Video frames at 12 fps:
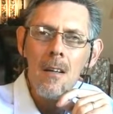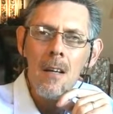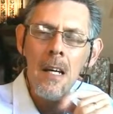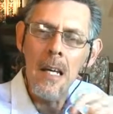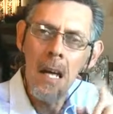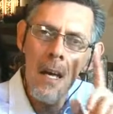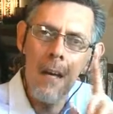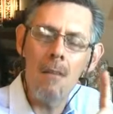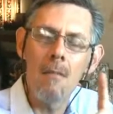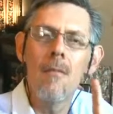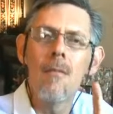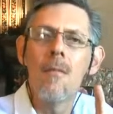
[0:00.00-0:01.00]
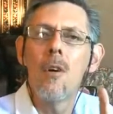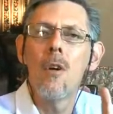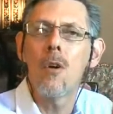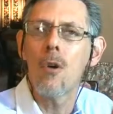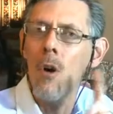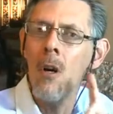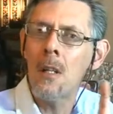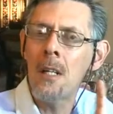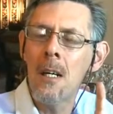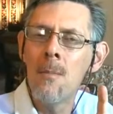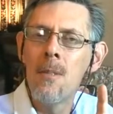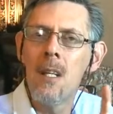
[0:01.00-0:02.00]
Again, God
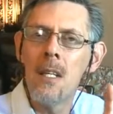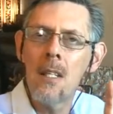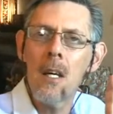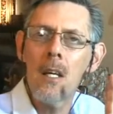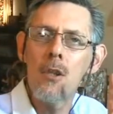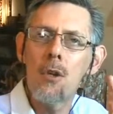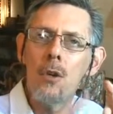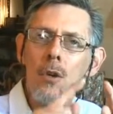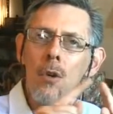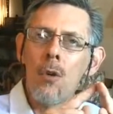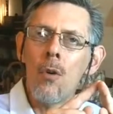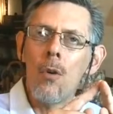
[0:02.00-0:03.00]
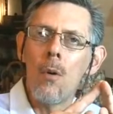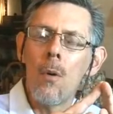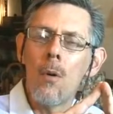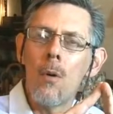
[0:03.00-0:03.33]
comes and He says, through